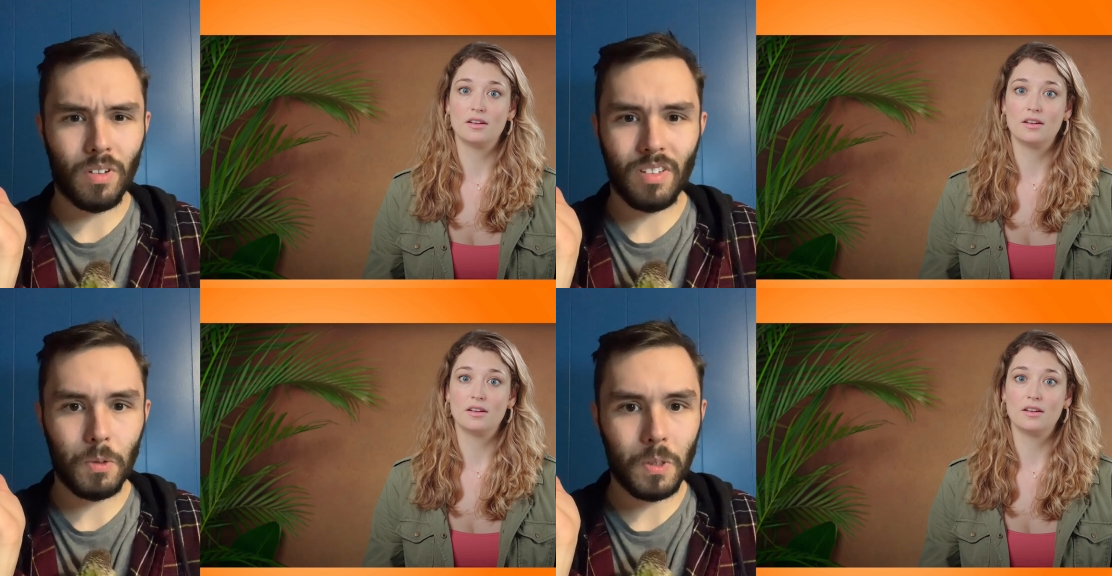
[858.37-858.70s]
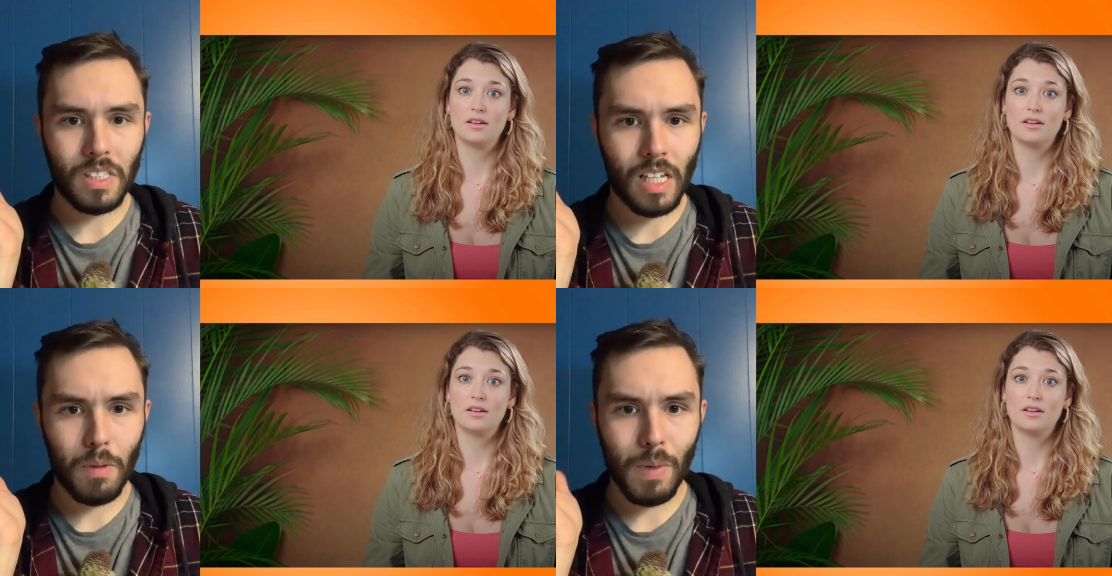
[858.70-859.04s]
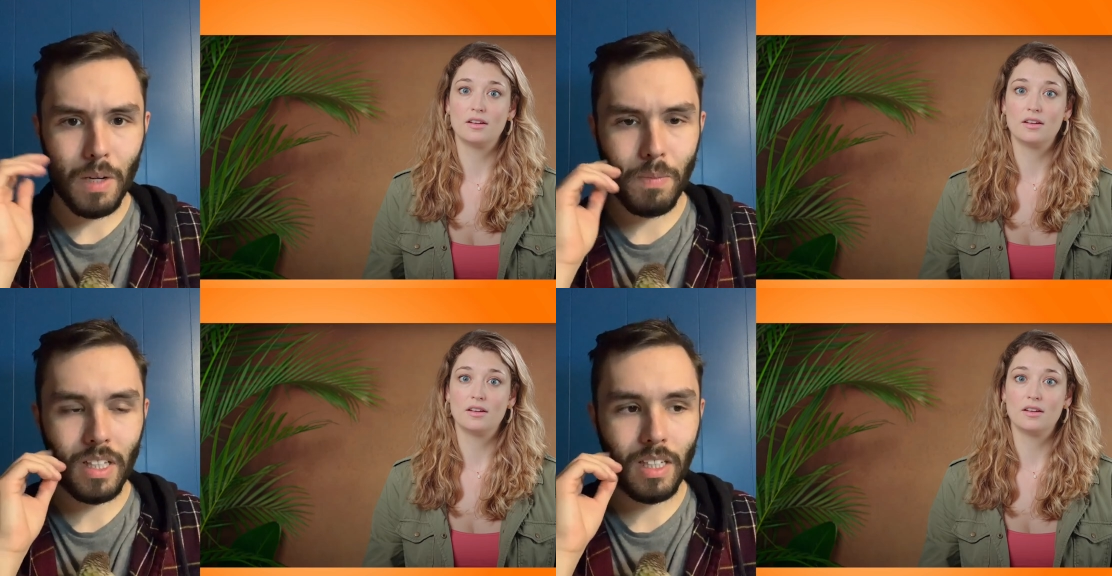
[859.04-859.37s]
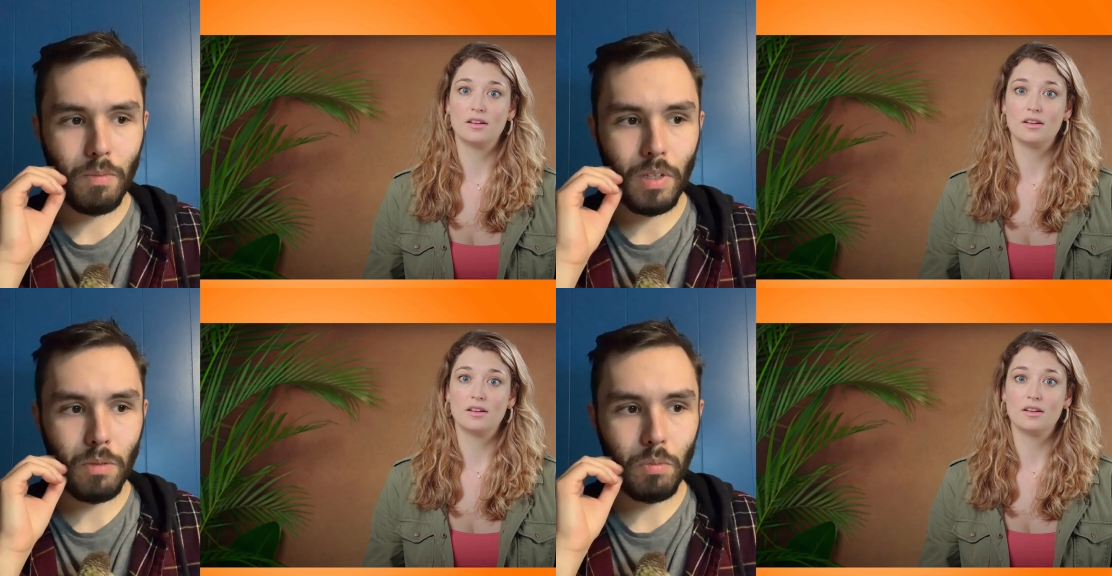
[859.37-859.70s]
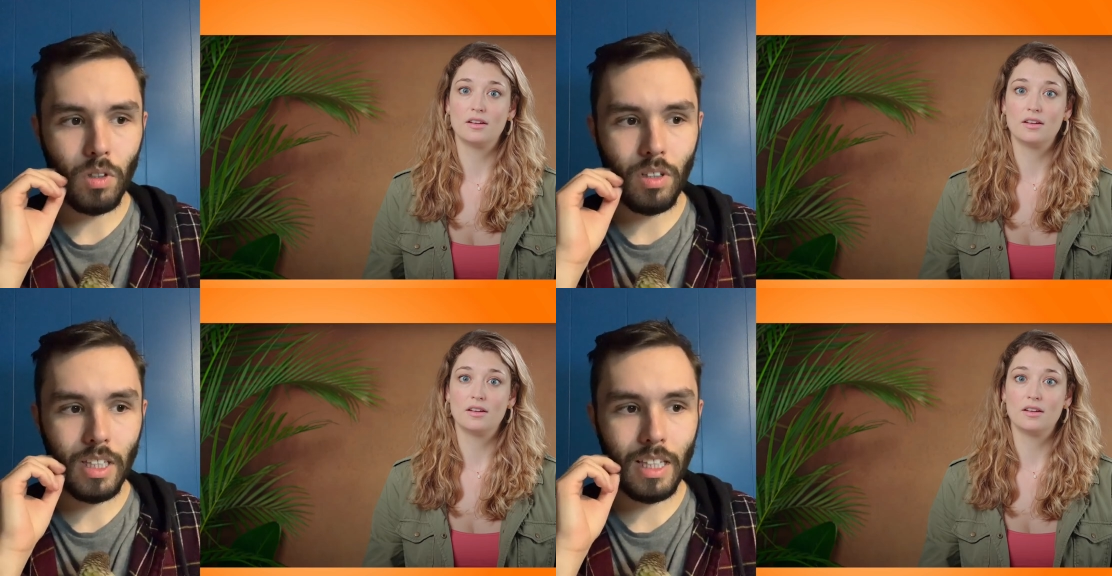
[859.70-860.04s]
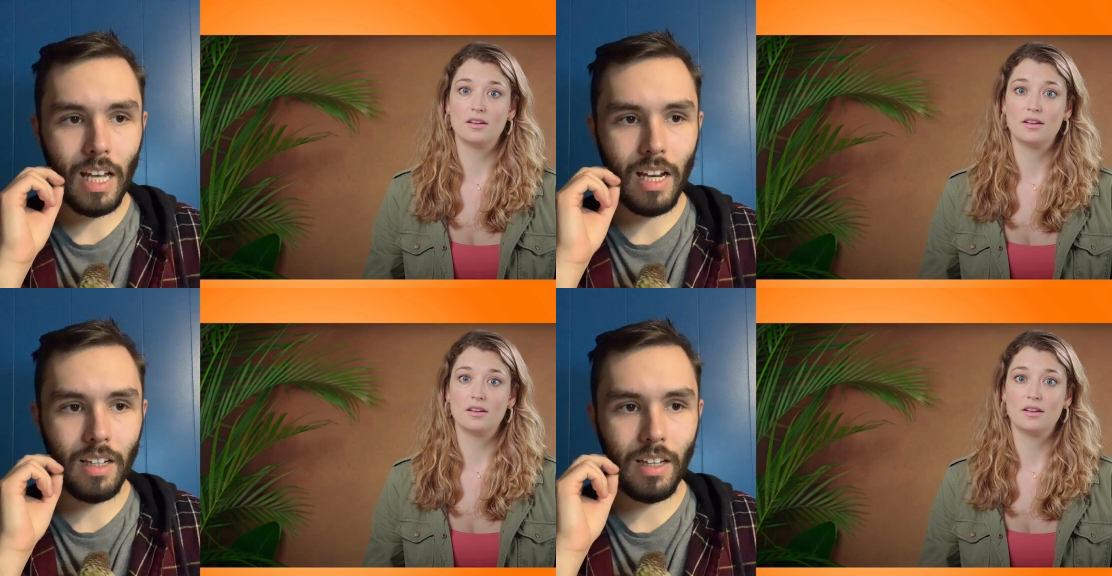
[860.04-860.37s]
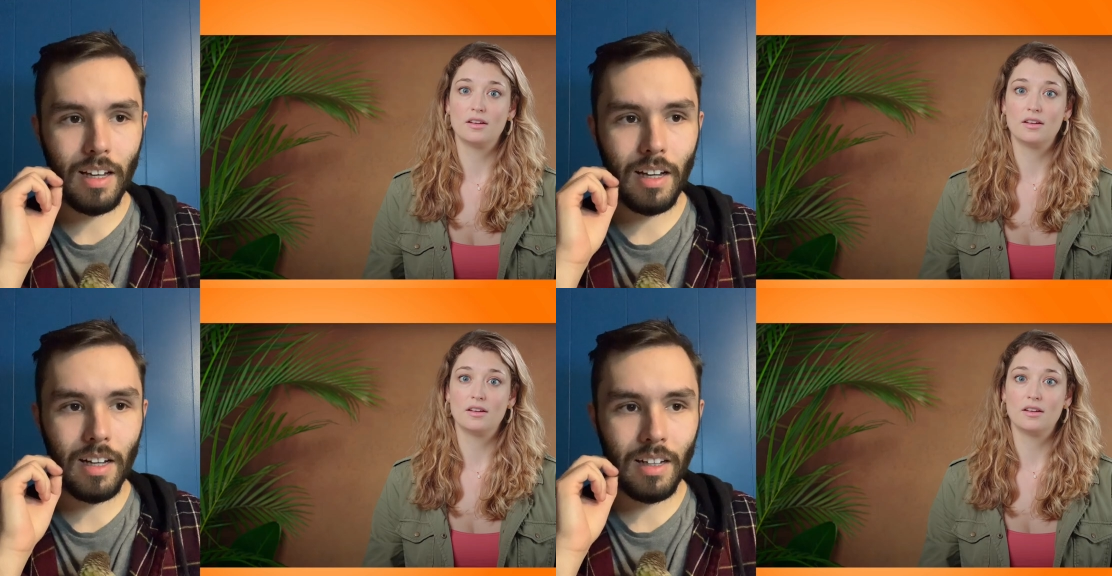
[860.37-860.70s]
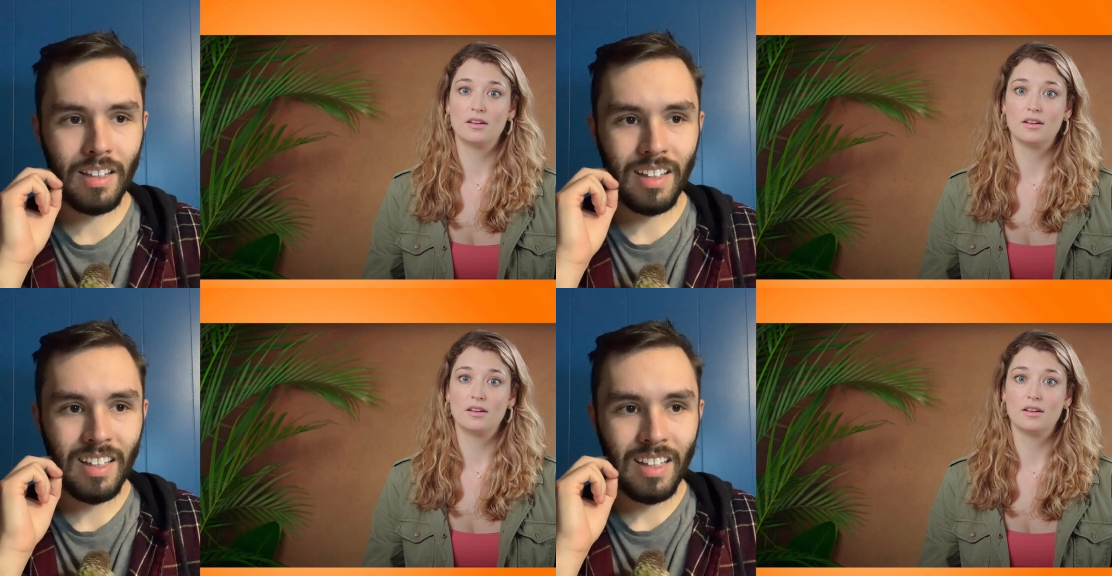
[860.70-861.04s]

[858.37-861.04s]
Speaker 1: We'll, we'll, say about a million people, and then uh, y-